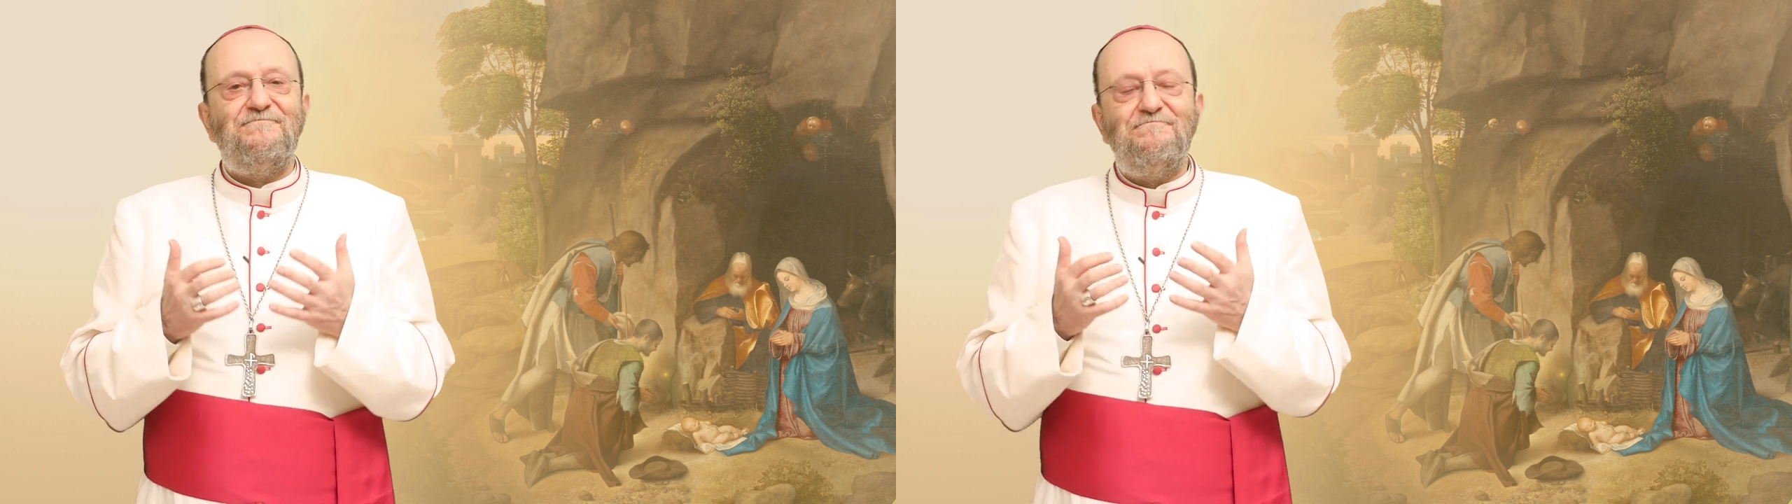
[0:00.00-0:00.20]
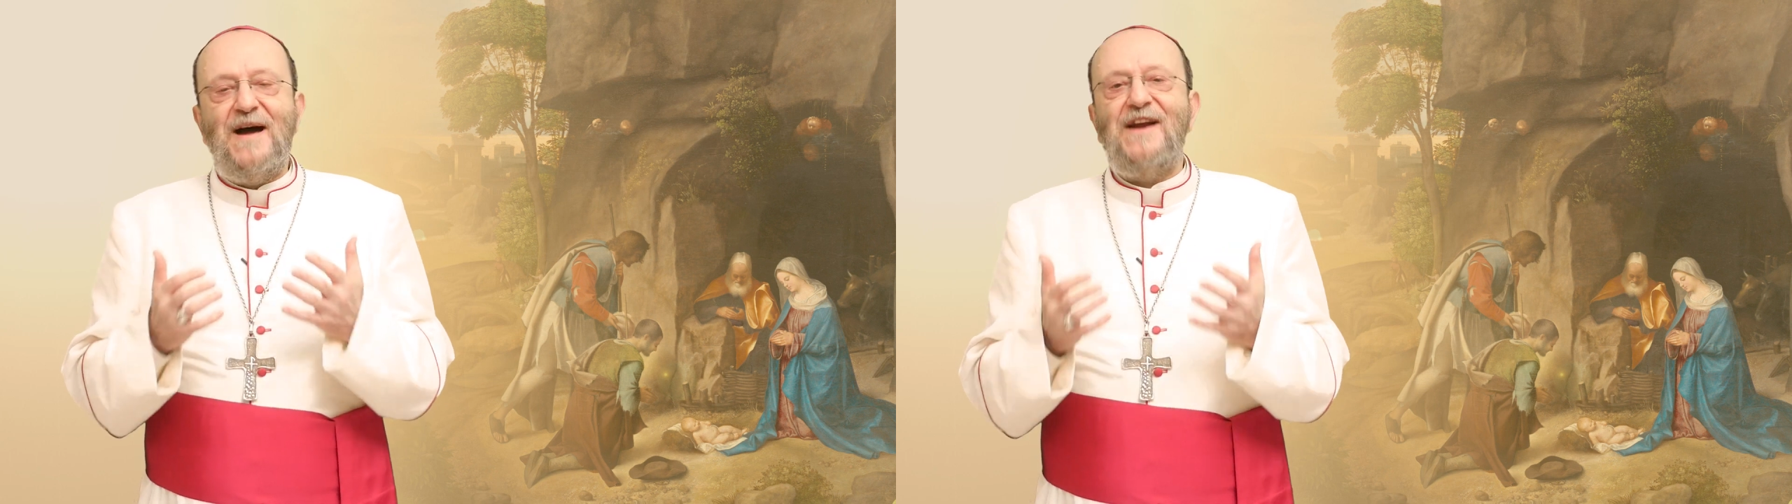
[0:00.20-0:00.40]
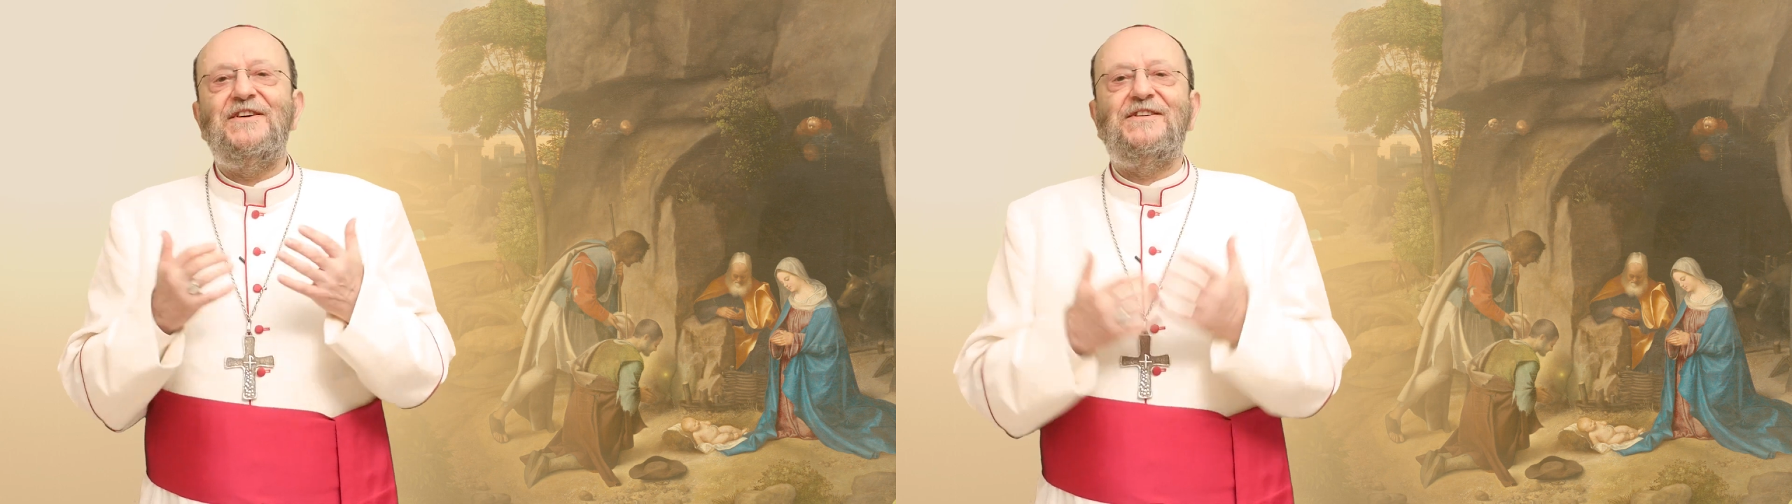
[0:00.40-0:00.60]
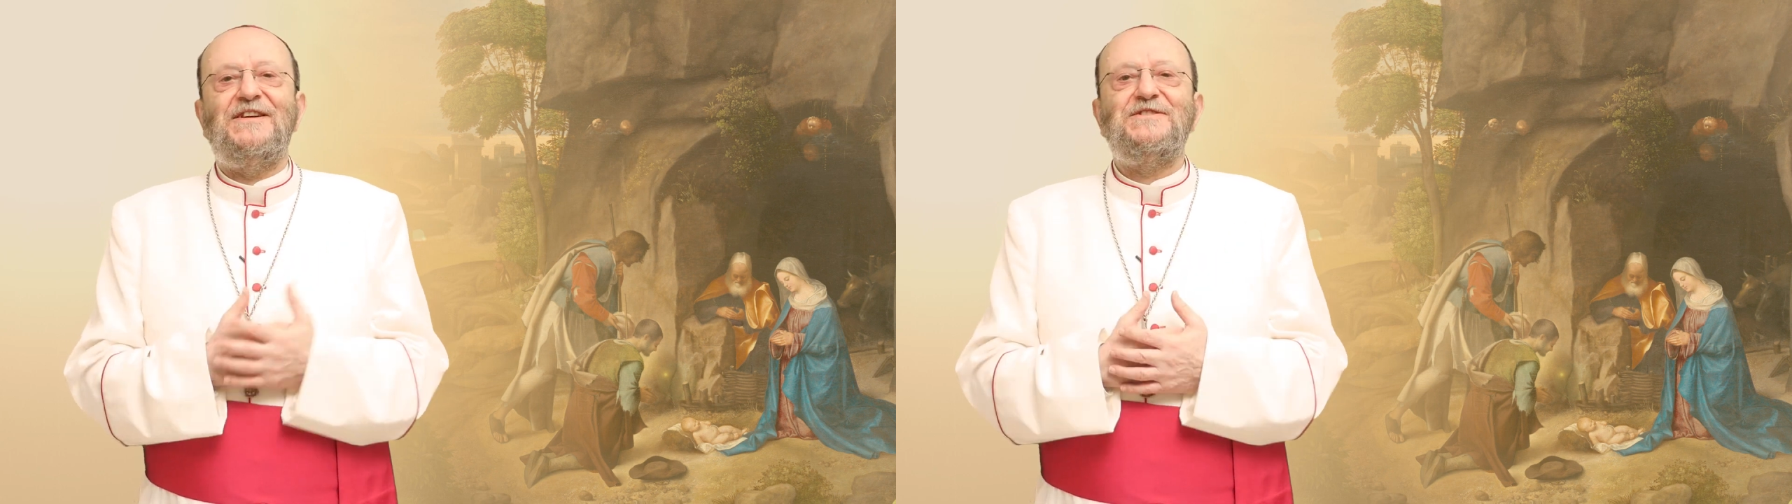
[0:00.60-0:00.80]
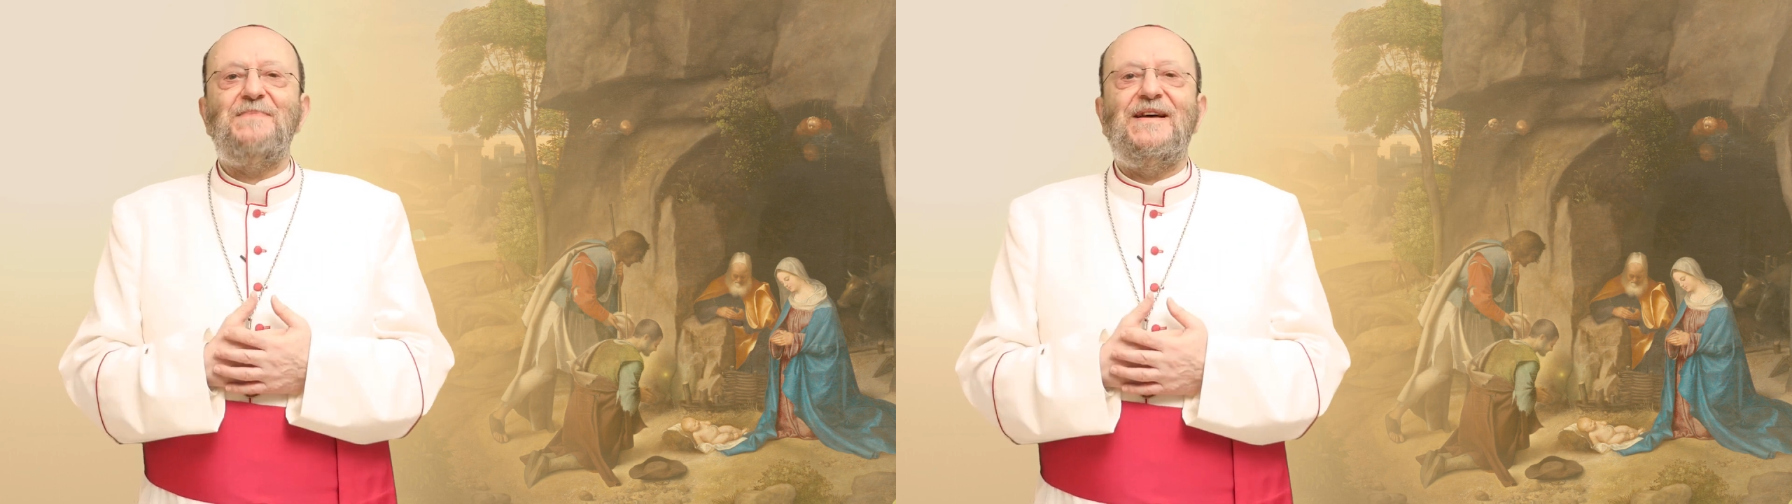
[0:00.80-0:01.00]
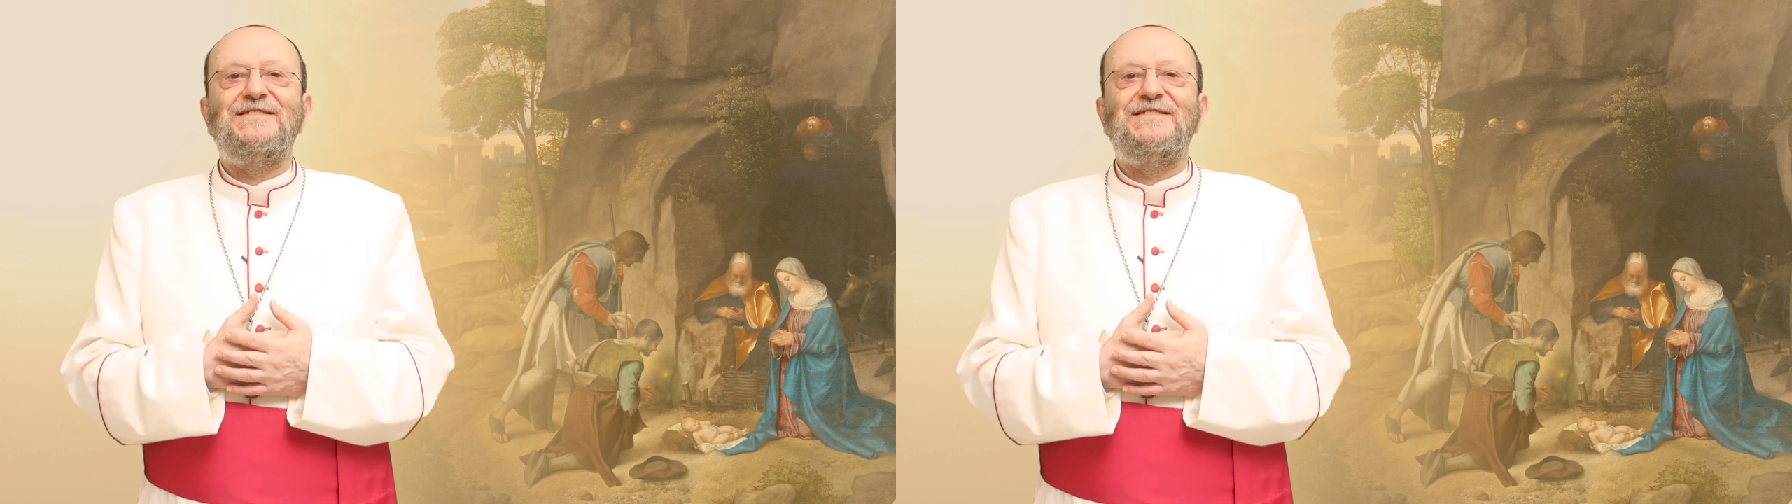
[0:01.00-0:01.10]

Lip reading: Merry Christmas.